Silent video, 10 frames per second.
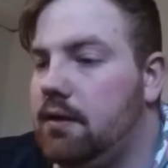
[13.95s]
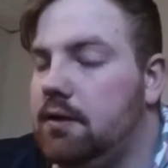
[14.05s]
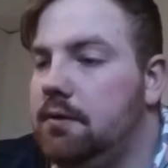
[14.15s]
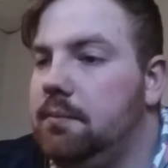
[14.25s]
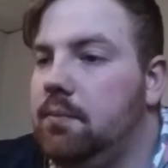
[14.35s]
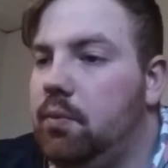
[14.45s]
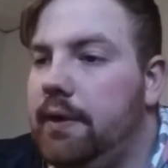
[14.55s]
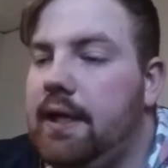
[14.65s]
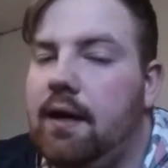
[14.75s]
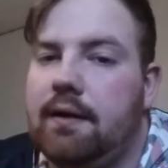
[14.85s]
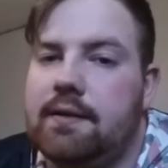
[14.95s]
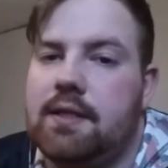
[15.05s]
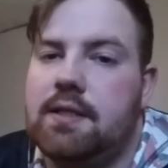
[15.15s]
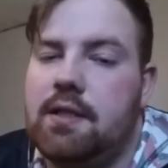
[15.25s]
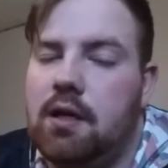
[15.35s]
Um, we got
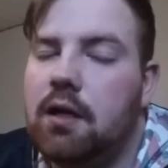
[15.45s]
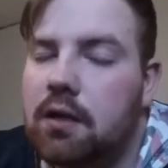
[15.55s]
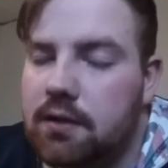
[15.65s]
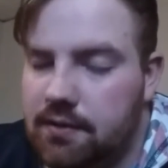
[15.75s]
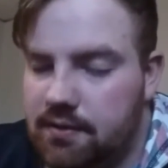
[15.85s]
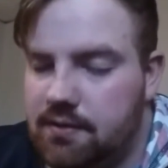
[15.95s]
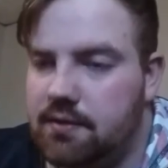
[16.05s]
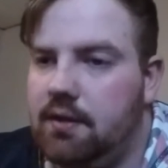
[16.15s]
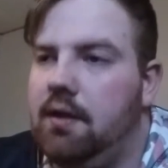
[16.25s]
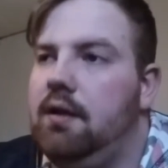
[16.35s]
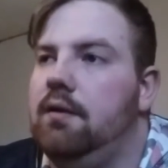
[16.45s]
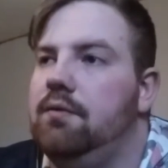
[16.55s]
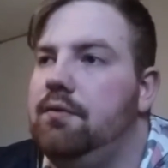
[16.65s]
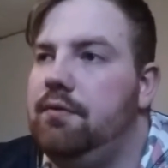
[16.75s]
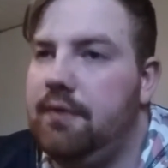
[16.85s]
tons
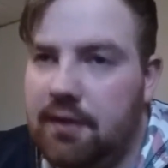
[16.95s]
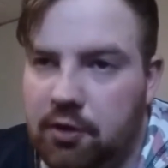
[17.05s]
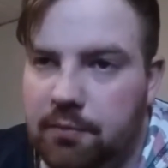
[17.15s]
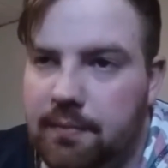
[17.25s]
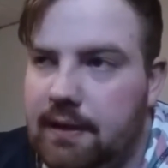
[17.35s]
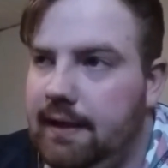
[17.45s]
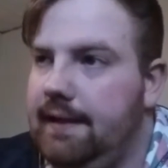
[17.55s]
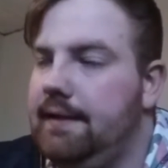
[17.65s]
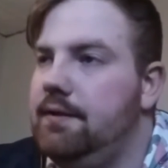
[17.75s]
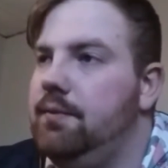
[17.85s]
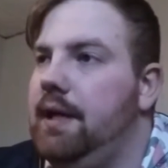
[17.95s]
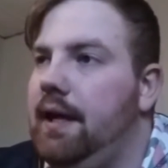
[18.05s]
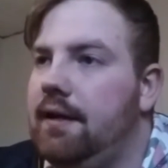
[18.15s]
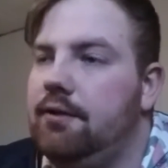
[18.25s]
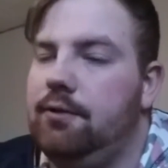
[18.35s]
of film and we
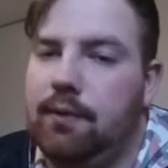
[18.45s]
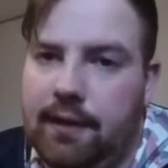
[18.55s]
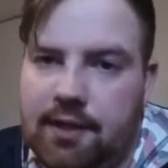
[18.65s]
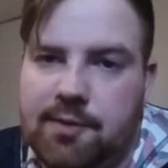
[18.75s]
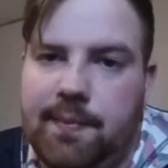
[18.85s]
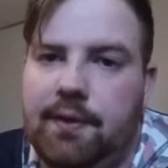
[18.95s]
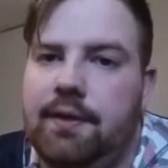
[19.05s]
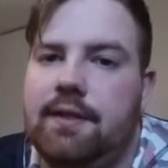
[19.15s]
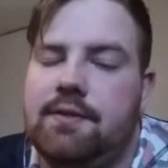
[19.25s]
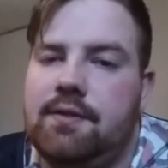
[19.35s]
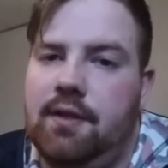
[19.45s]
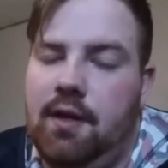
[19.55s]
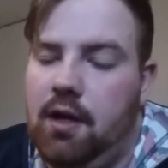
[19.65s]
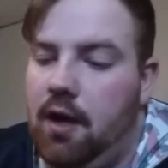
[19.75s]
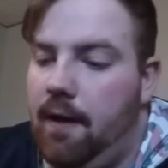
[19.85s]
had a great experience.
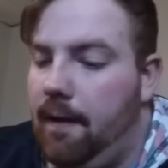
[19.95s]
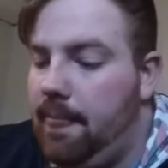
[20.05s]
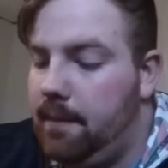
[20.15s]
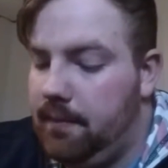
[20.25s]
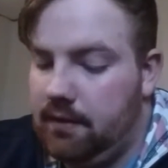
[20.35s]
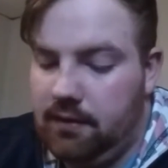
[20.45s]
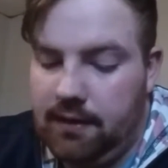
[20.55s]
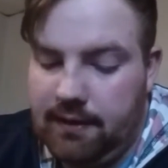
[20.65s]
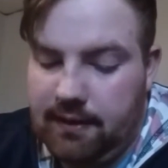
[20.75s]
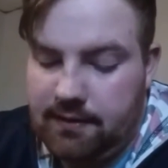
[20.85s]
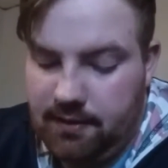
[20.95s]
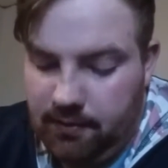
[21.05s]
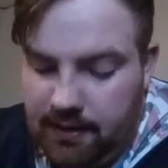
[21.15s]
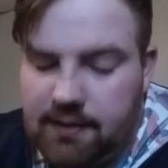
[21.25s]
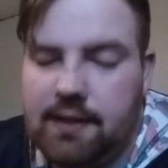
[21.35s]
Me and Lonnie got to
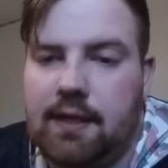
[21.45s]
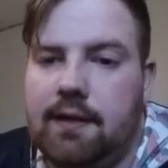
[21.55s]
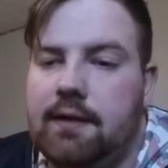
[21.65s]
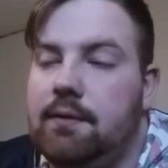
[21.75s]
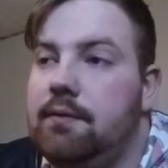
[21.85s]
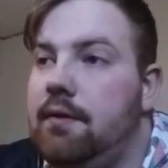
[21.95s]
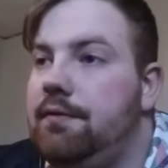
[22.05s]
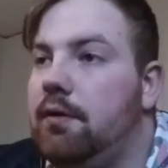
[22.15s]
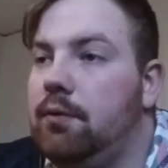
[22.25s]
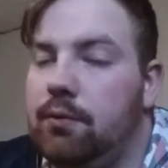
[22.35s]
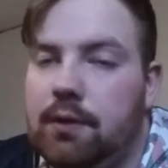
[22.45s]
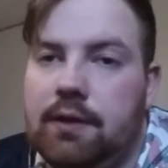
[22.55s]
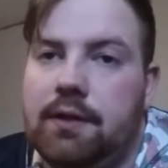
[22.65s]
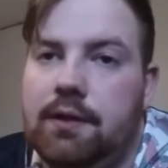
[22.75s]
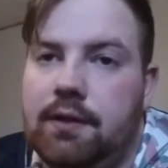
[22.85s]
go head to head. It, it felt
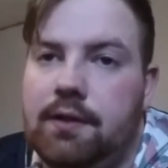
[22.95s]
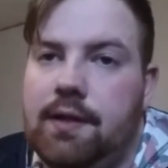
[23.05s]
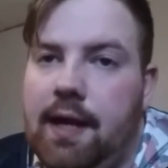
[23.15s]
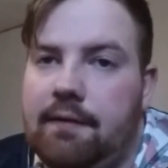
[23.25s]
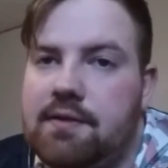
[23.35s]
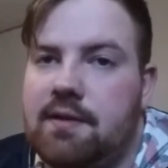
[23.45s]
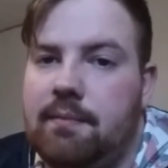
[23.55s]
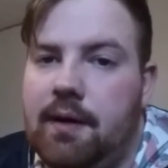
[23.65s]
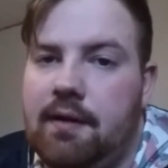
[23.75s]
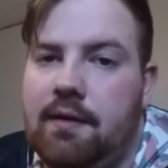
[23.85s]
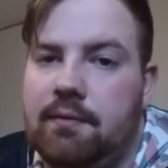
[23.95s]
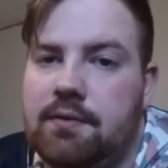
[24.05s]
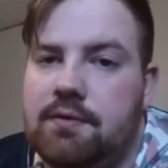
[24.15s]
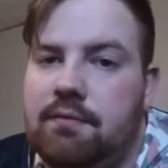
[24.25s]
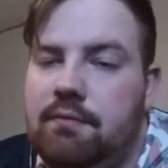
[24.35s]
really good to have somebody that
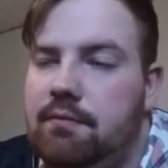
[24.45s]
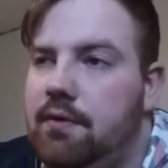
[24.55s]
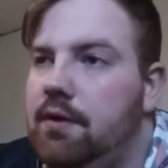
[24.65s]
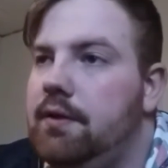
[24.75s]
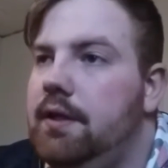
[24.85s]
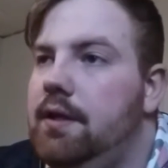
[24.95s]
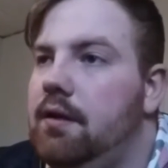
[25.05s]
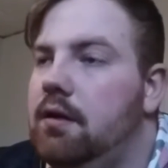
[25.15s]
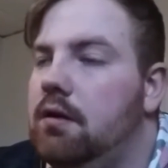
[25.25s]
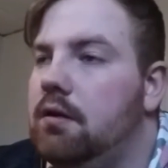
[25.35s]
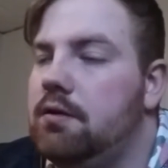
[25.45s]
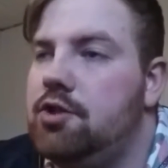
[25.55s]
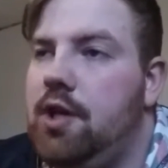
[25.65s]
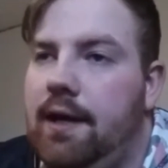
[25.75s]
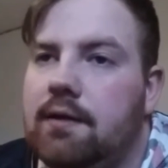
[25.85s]
was very uh,
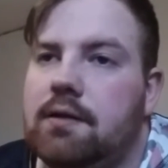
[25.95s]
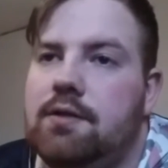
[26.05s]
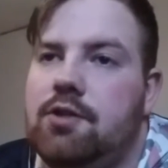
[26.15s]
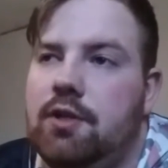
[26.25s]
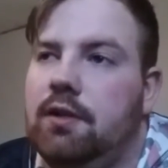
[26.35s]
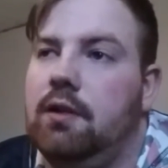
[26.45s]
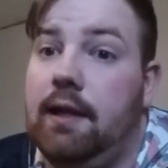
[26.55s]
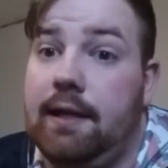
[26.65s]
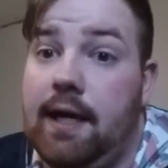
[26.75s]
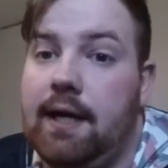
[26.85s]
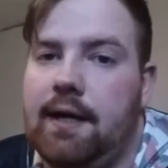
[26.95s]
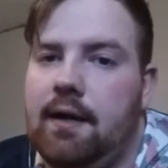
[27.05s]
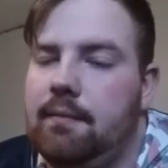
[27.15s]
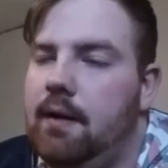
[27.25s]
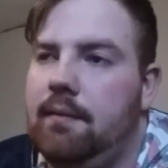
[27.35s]
challenging like I
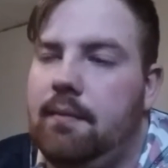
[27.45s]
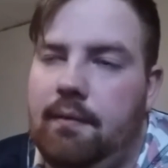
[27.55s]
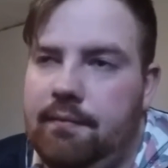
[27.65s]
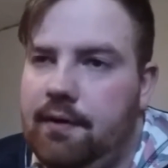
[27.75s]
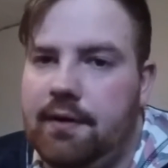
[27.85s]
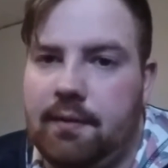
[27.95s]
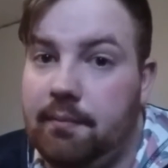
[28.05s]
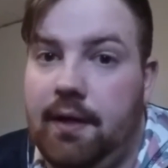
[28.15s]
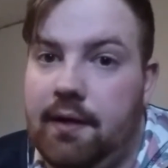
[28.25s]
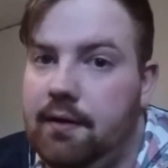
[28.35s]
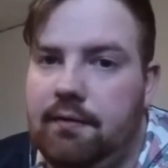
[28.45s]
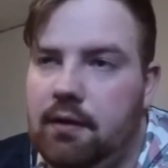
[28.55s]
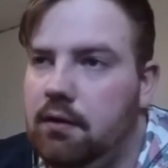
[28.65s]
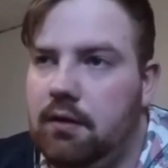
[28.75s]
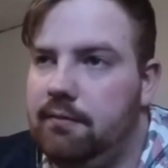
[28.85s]
am. I'm, I'm very competitive. I
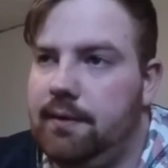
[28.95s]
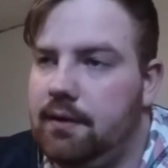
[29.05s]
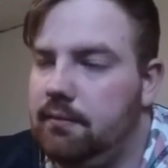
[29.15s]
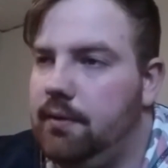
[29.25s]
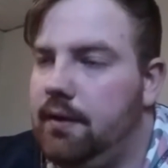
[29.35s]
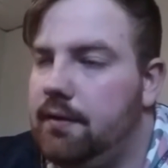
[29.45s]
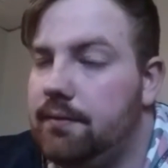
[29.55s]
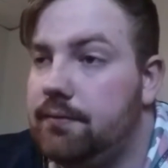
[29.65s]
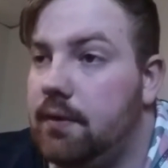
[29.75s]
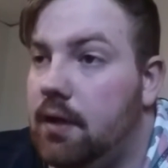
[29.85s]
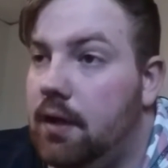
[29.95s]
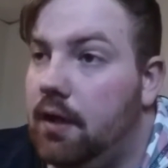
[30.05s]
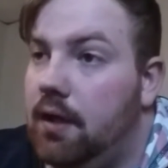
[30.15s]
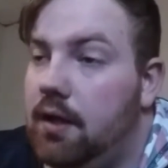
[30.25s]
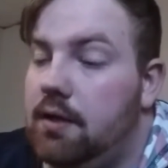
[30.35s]
love being competitive.
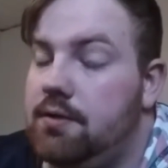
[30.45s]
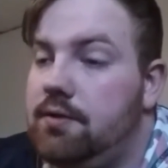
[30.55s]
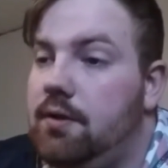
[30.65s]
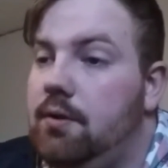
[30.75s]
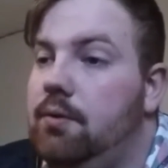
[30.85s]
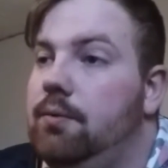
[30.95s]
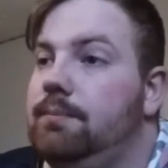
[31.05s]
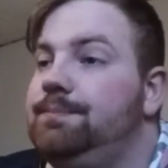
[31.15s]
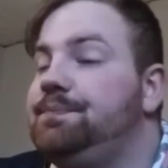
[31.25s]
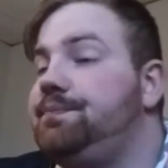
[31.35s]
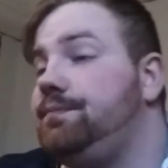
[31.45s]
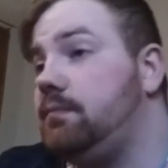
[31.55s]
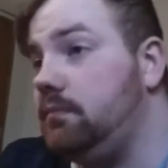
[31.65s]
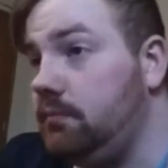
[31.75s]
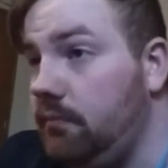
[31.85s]
So,
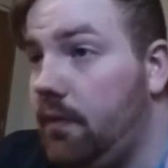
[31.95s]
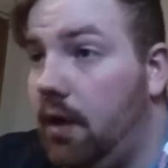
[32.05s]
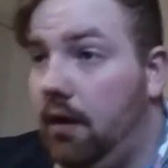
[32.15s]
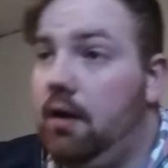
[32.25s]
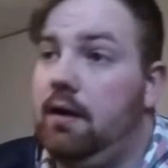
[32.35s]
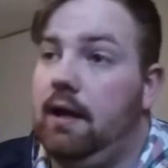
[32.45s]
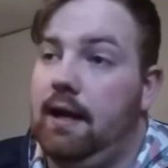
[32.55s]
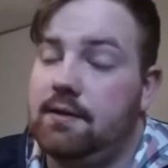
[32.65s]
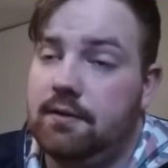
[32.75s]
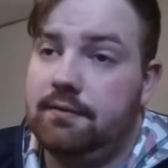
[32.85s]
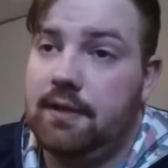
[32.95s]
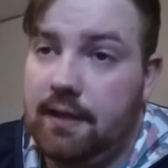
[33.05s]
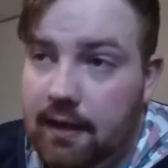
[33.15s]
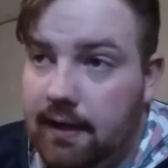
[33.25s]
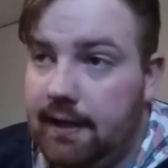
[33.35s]
as of
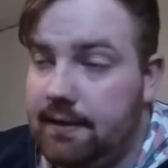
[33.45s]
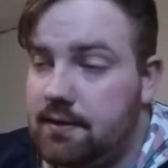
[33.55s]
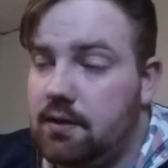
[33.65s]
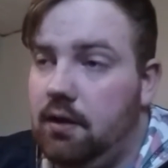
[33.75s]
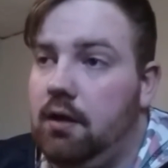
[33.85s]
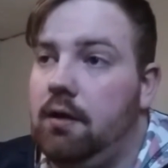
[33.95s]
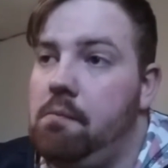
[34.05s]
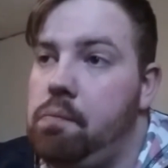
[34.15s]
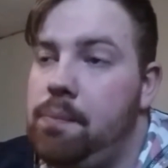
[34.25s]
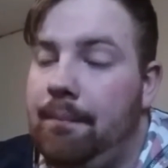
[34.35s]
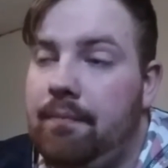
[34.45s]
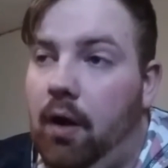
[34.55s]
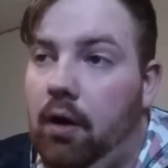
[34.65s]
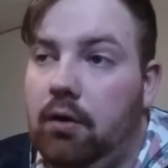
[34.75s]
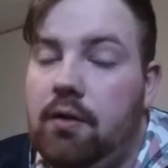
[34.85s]
tonight, um,
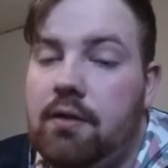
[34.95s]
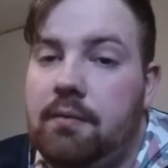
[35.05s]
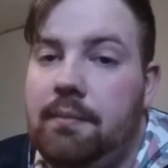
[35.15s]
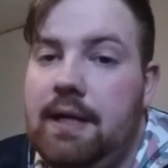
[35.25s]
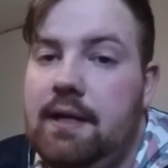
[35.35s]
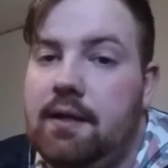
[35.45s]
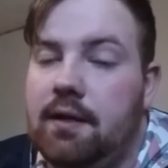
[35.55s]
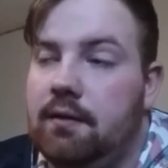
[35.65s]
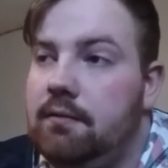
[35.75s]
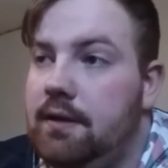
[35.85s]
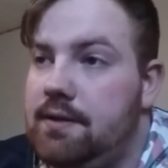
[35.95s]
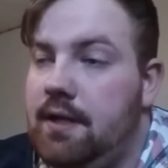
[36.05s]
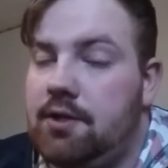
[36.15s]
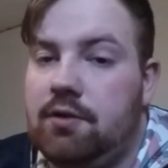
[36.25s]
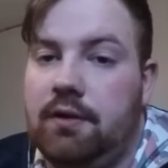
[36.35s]
all of the media is
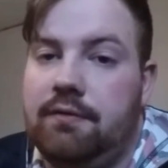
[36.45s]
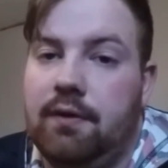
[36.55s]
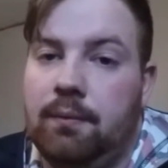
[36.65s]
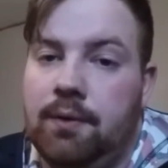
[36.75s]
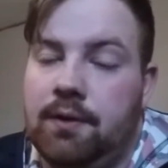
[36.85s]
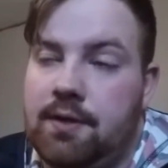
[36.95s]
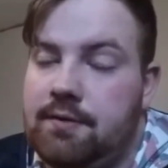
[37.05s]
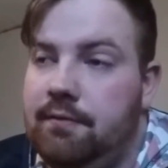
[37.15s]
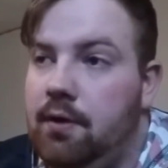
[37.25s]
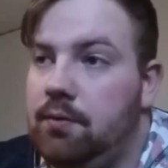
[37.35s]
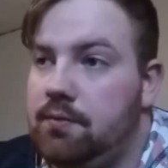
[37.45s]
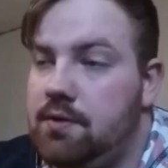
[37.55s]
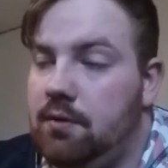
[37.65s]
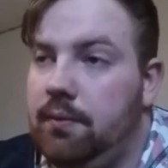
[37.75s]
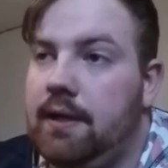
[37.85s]
actually filmed on his phone,
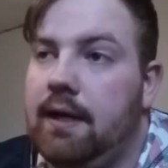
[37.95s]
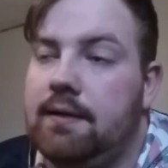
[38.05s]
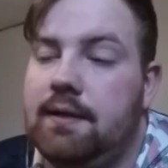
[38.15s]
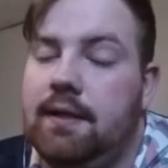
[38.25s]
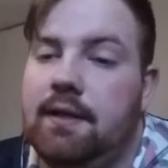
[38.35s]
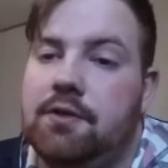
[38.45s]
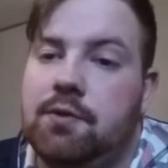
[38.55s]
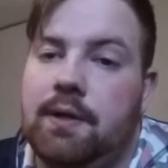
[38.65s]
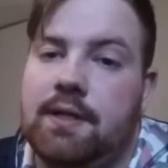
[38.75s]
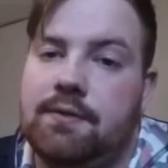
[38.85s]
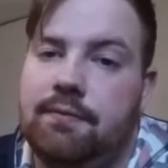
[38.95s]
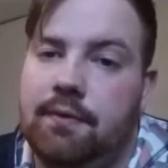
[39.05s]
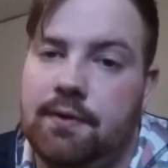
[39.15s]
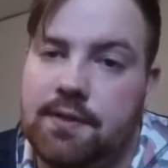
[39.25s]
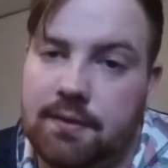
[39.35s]
so we got to get it
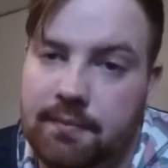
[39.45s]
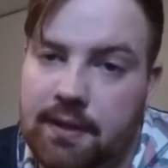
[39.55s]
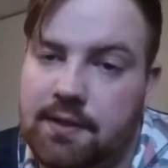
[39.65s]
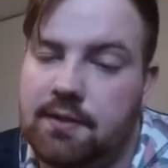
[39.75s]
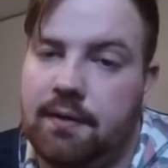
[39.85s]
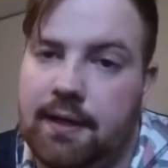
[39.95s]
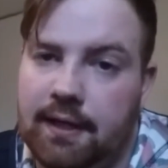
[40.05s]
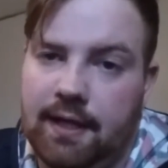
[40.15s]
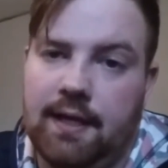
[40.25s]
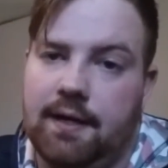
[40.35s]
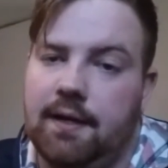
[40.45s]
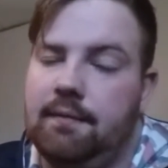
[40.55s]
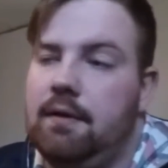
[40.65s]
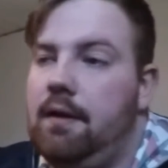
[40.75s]
transferred to me so I can edit it.